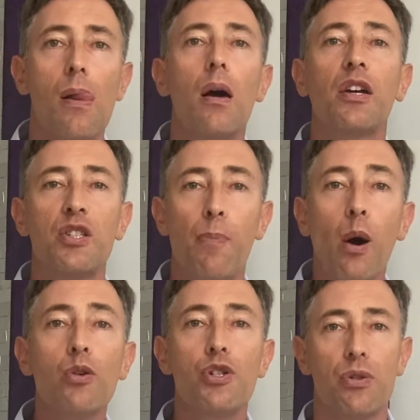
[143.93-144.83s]

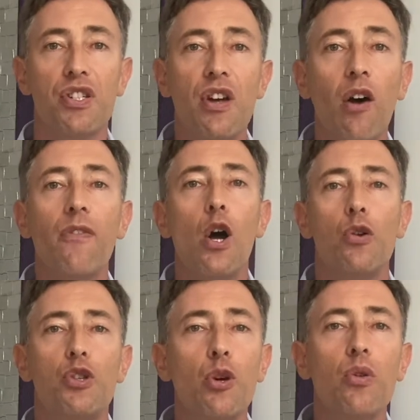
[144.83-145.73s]
expose yourself
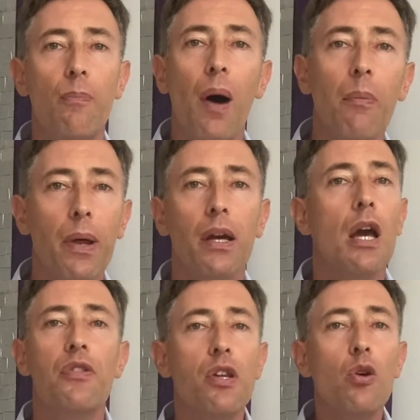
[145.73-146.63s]
to the public,
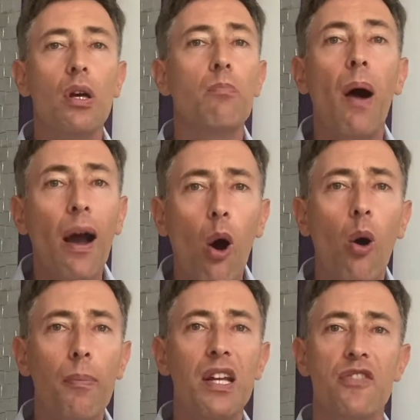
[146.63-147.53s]
then you can by all
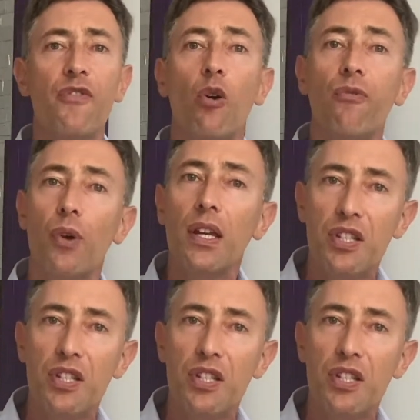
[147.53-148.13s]
means feel free to